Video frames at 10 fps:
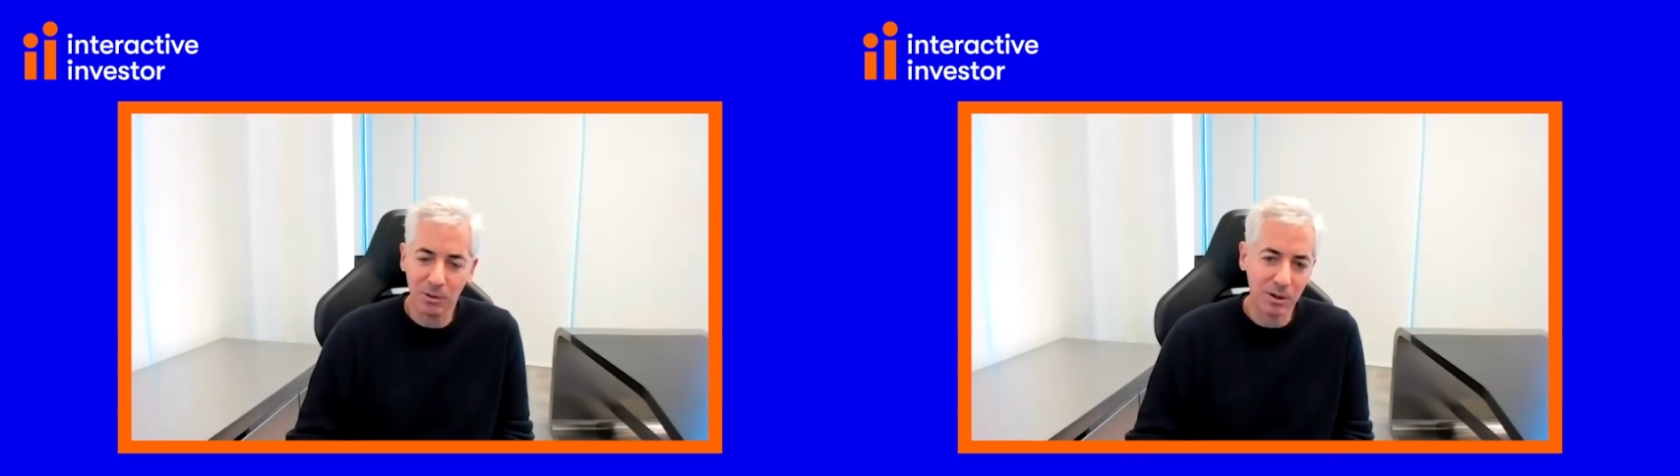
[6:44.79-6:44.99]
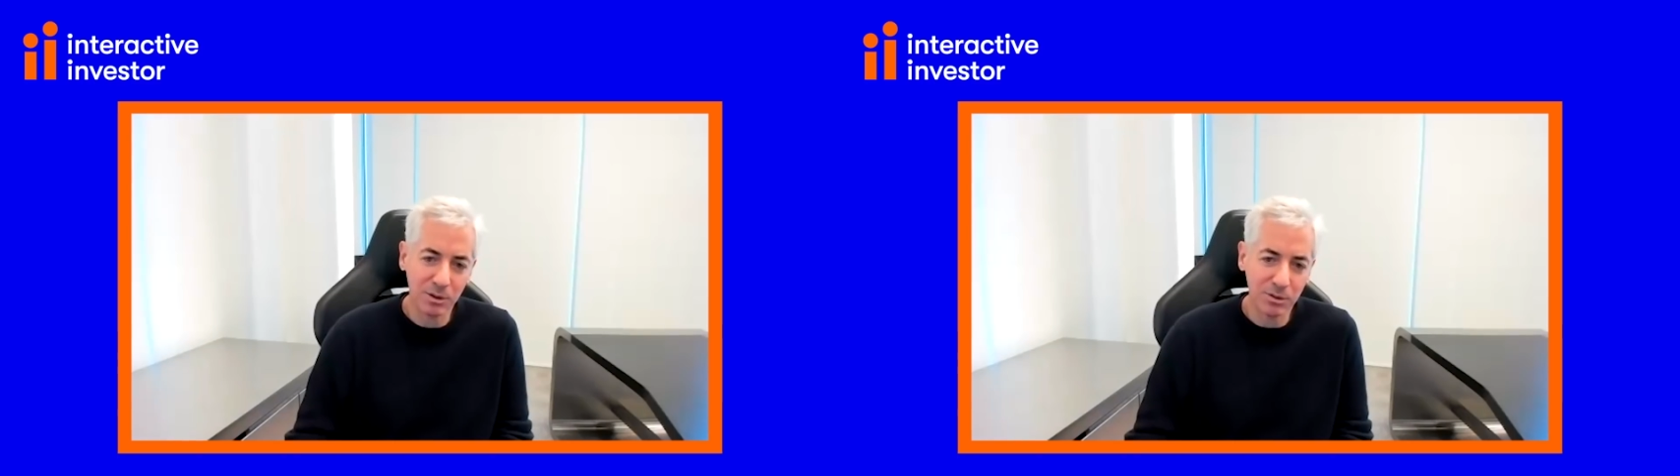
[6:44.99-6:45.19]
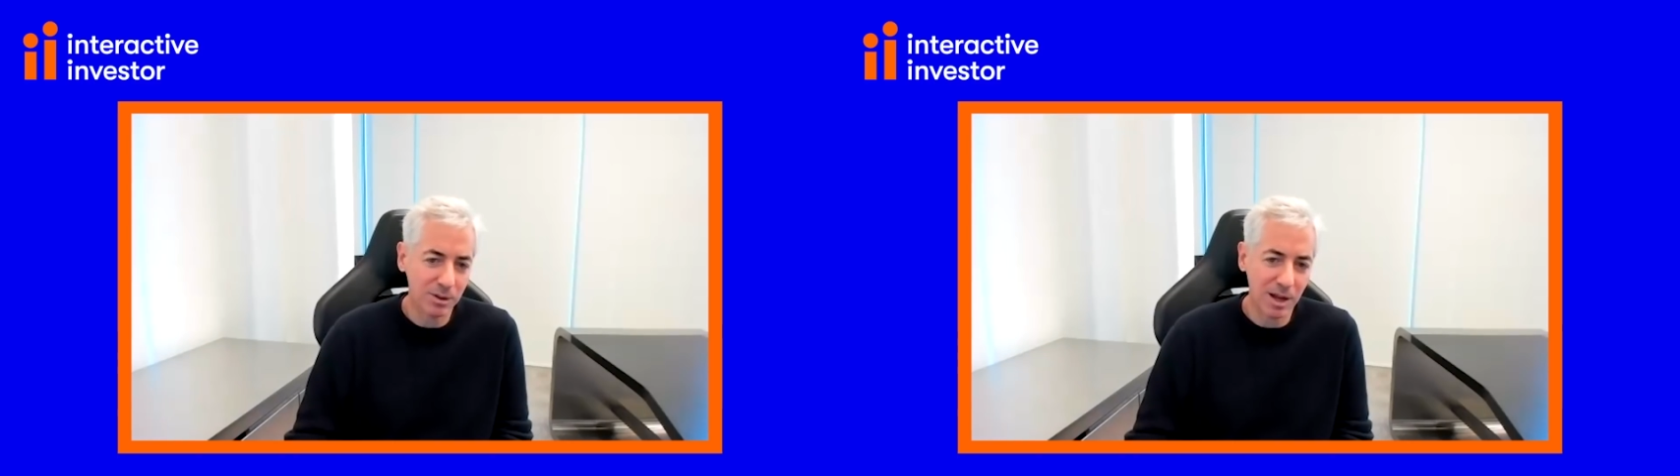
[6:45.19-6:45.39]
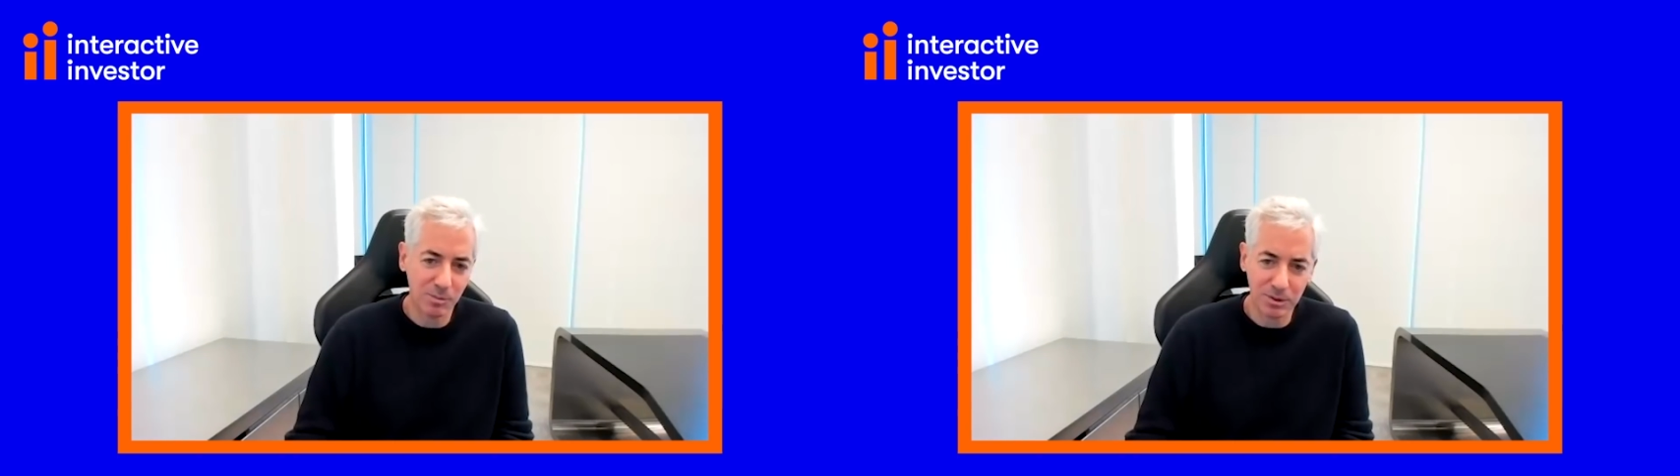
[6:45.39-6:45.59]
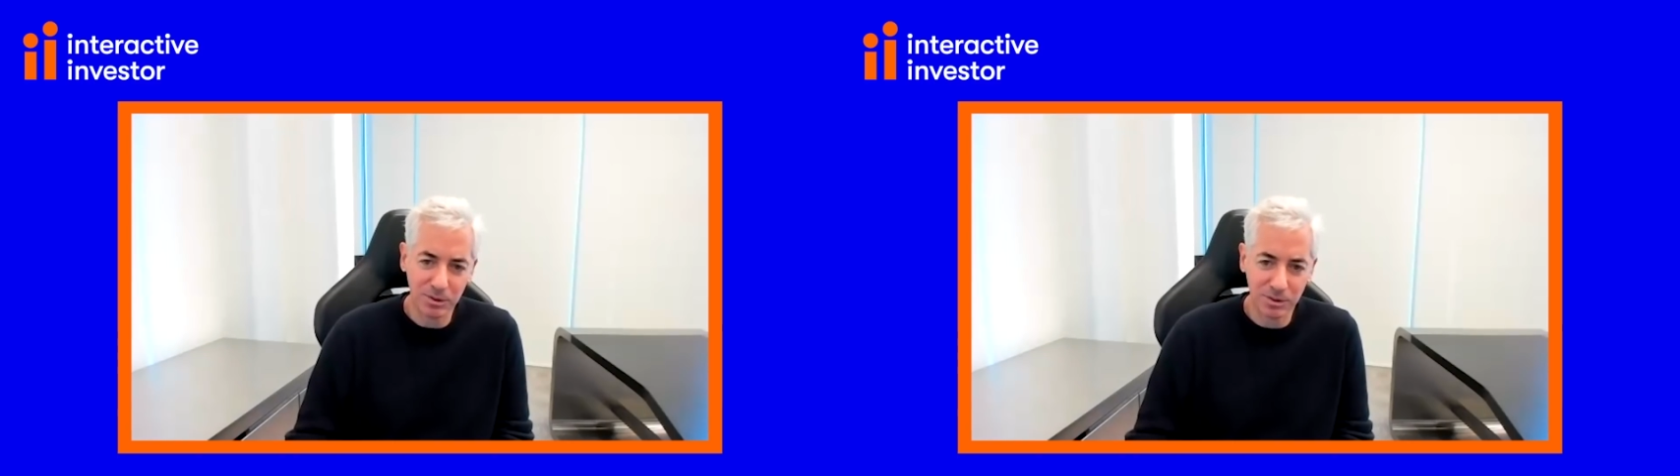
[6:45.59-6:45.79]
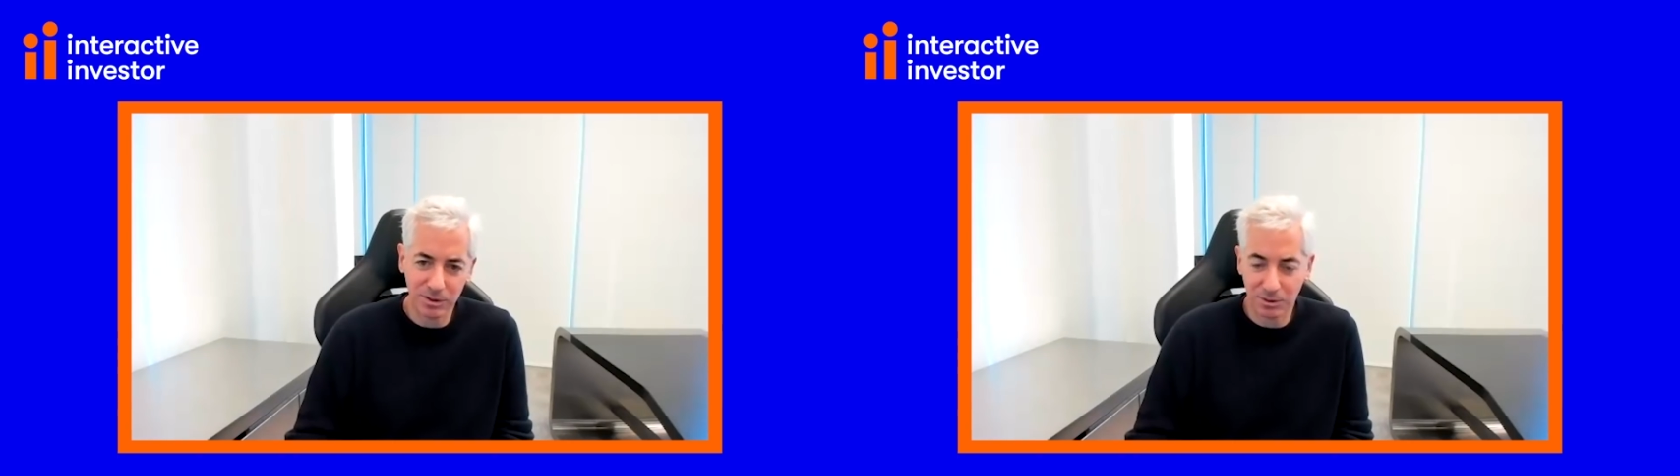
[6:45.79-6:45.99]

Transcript: It includes a lot of businesses.